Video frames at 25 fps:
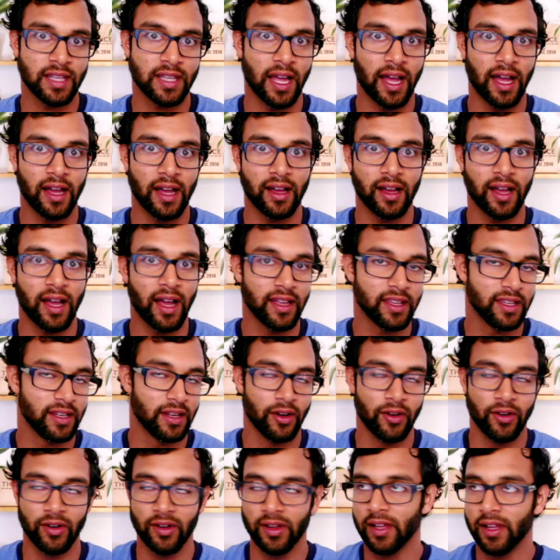
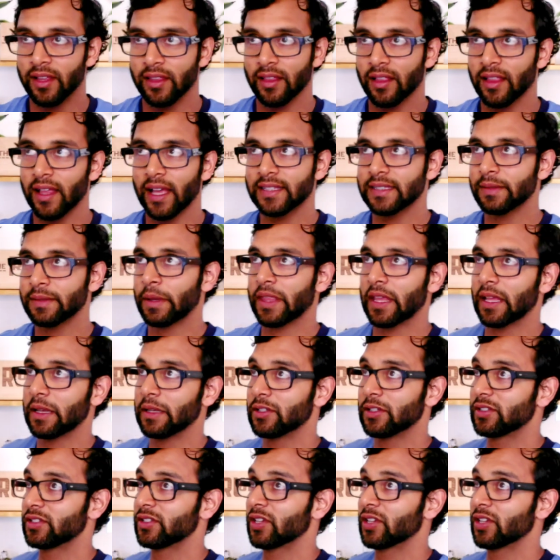The last time I